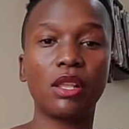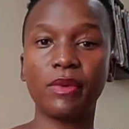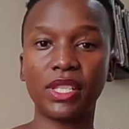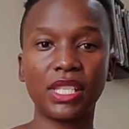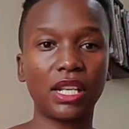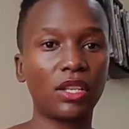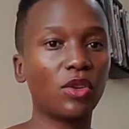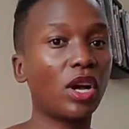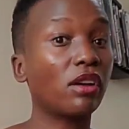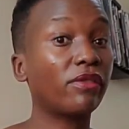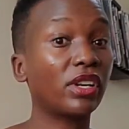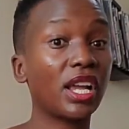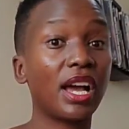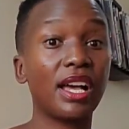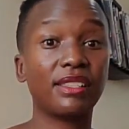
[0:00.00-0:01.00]
me tell you,
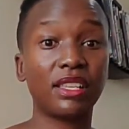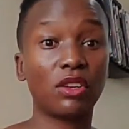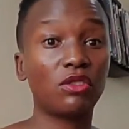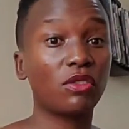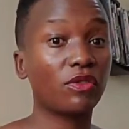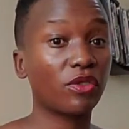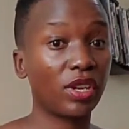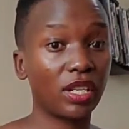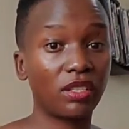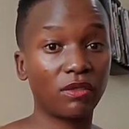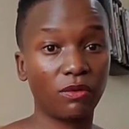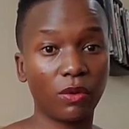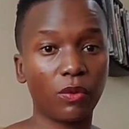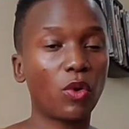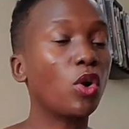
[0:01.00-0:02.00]
Africa has a lot of creative
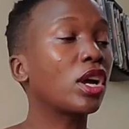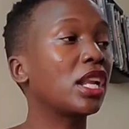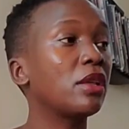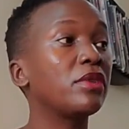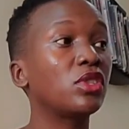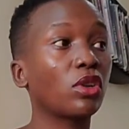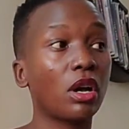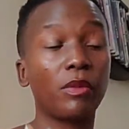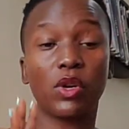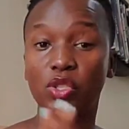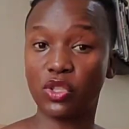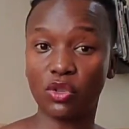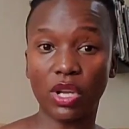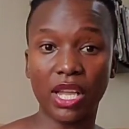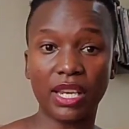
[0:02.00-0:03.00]
people. Okay, let me talk about
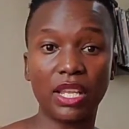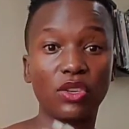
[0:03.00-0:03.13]
Uganda.